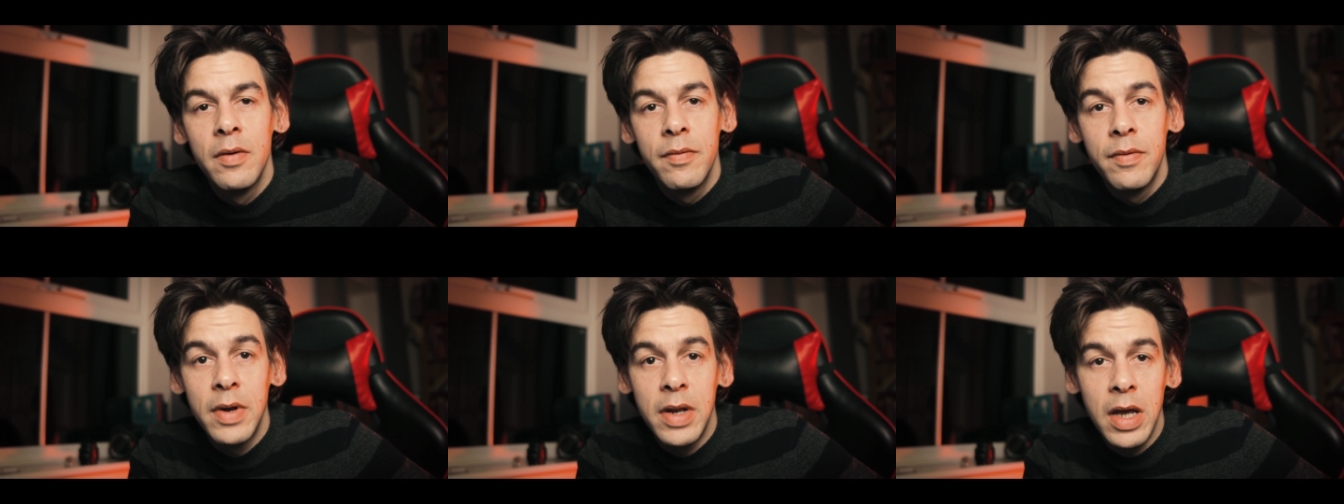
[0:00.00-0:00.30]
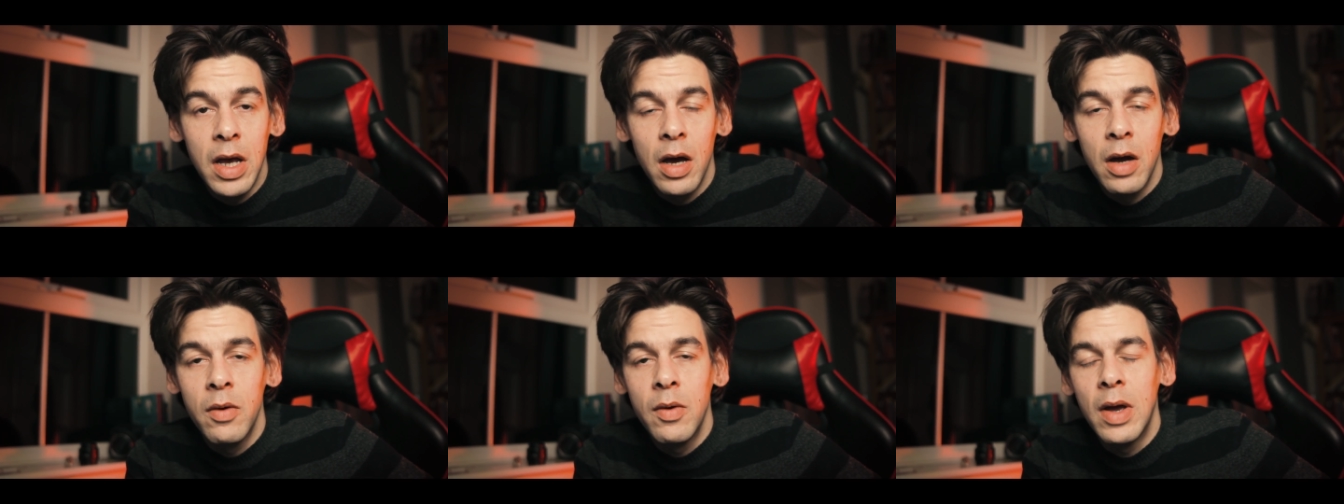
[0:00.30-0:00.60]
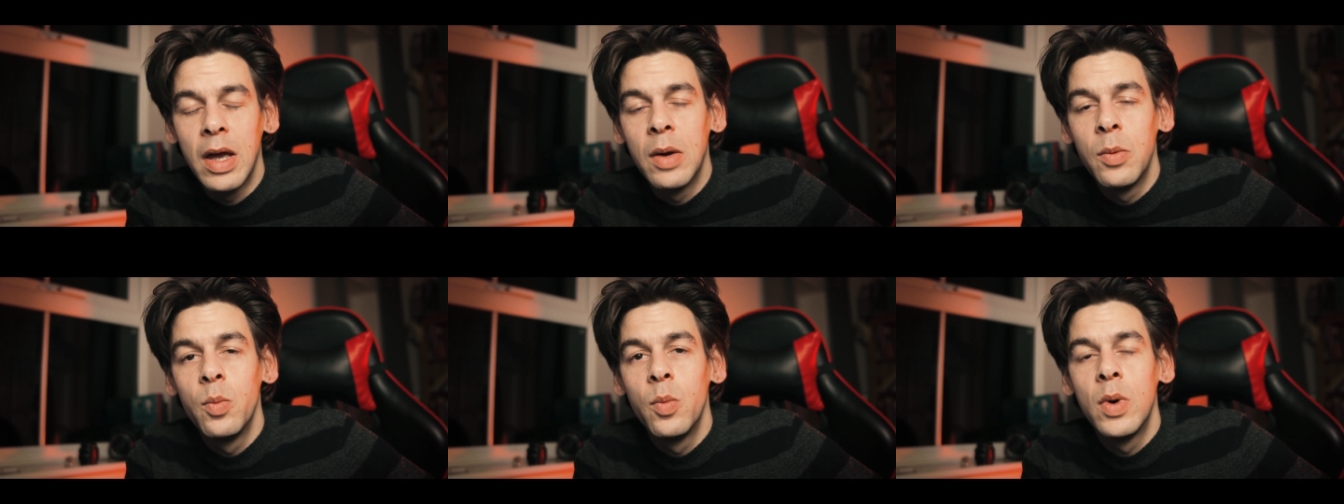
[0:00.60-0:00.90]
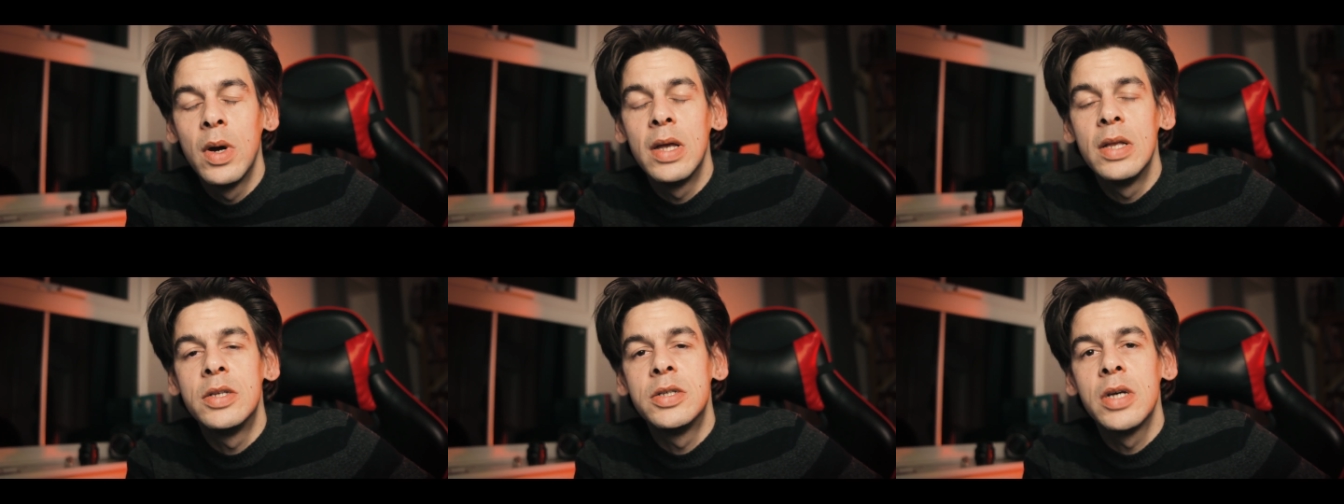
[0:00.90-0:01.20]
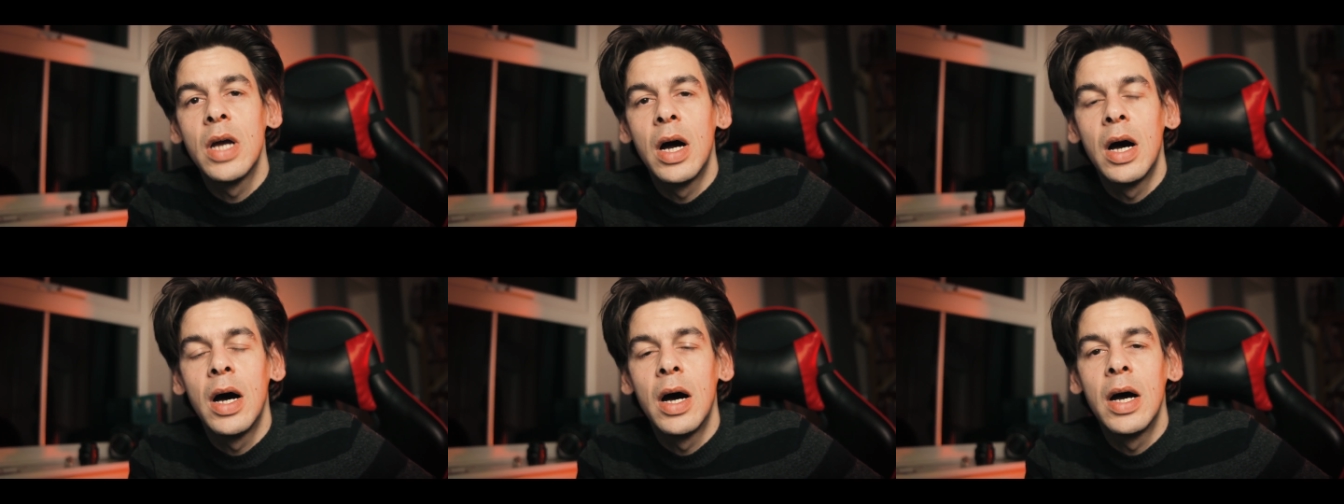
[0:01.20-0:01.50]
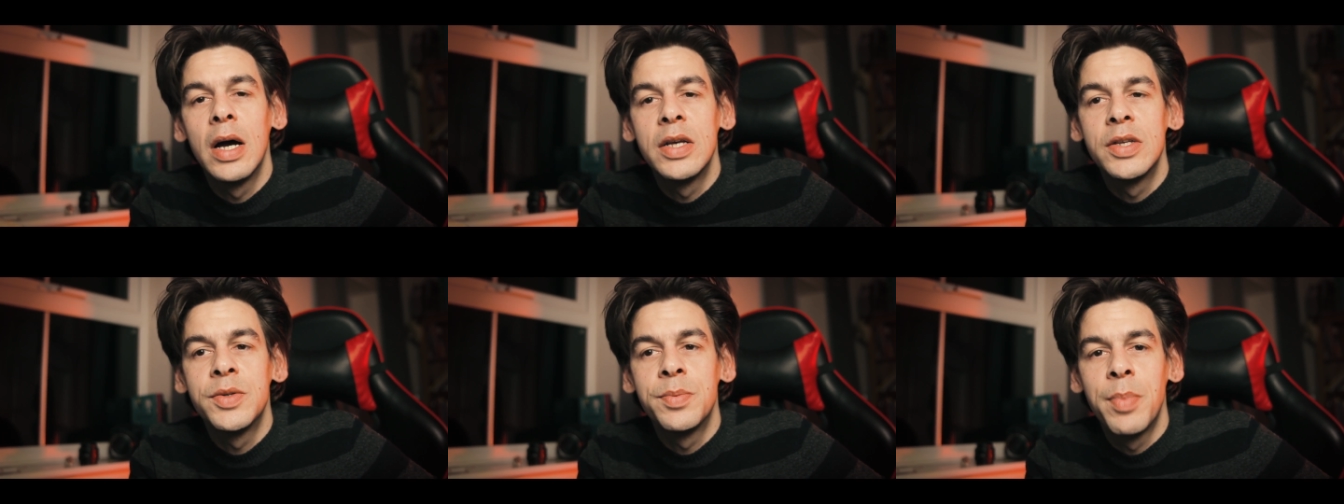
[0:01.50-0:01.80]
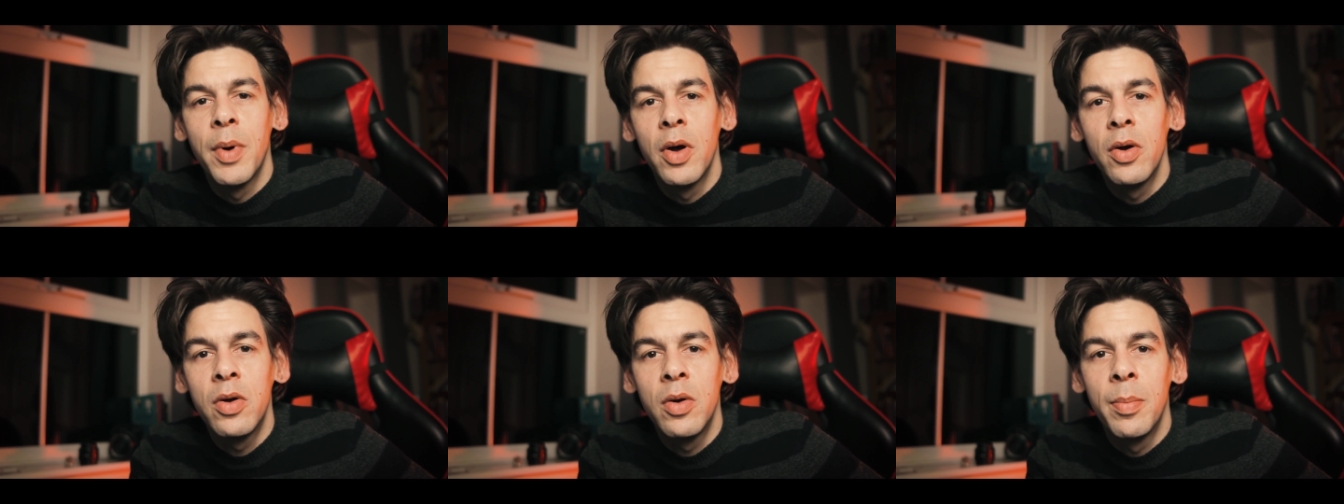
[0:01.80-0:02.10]
video in which I
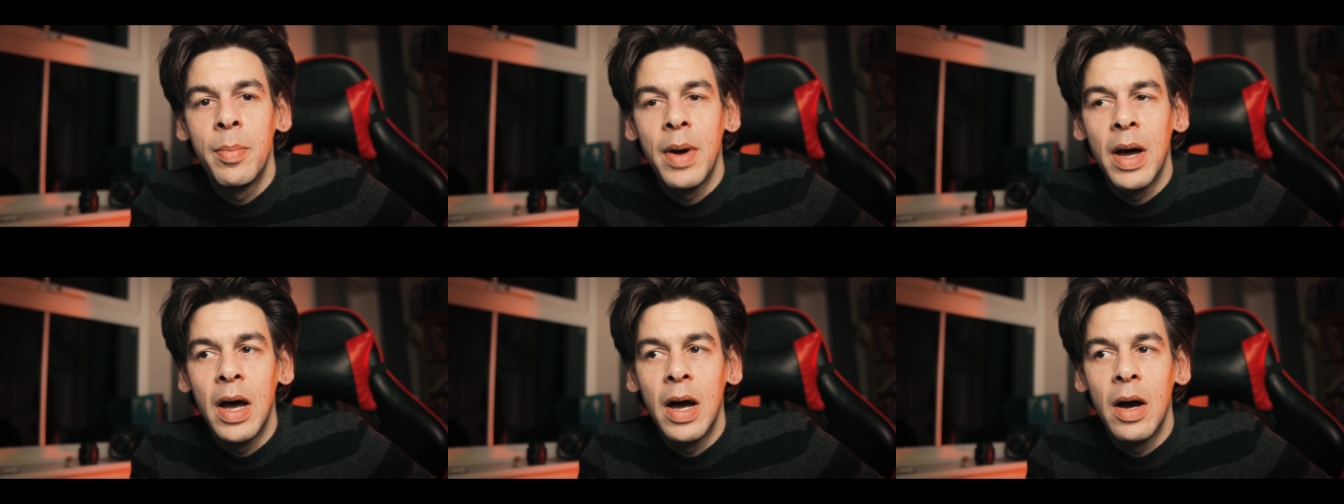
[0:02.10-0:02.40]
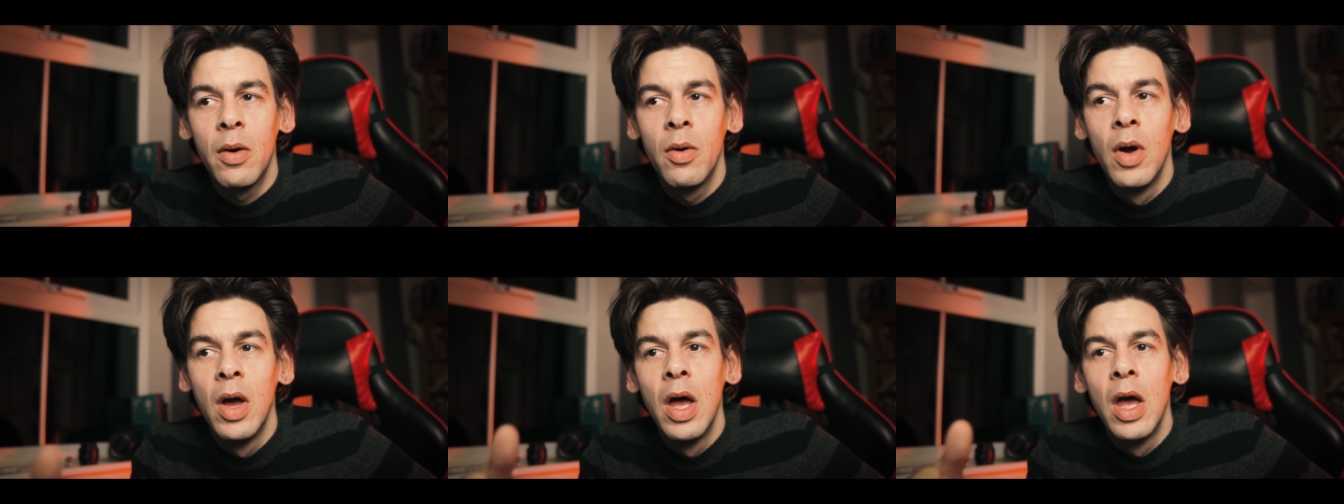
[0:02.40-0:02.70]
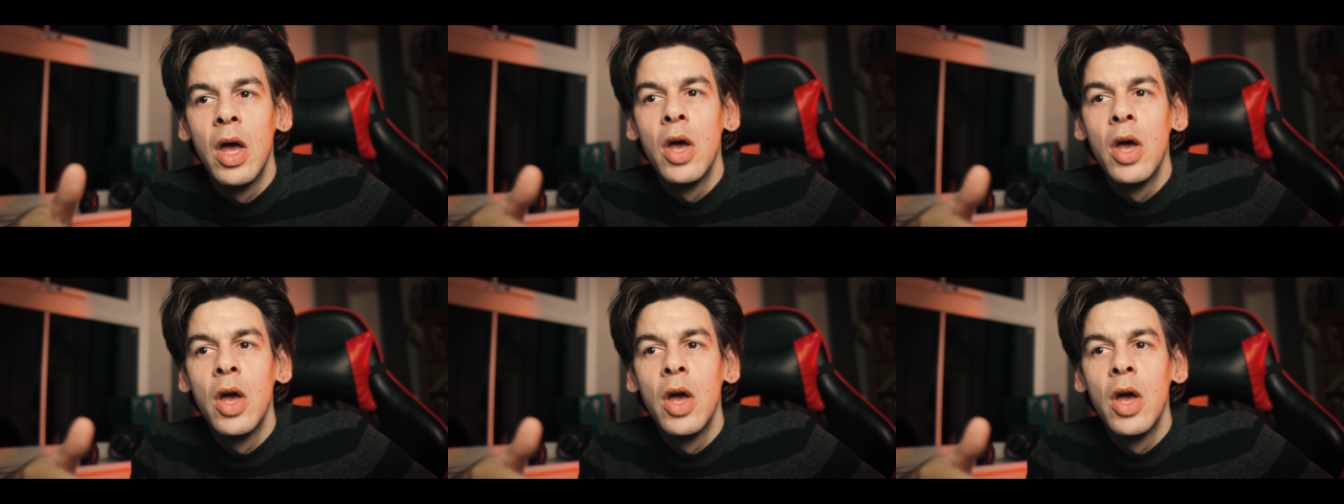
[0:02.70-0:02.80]
spoke about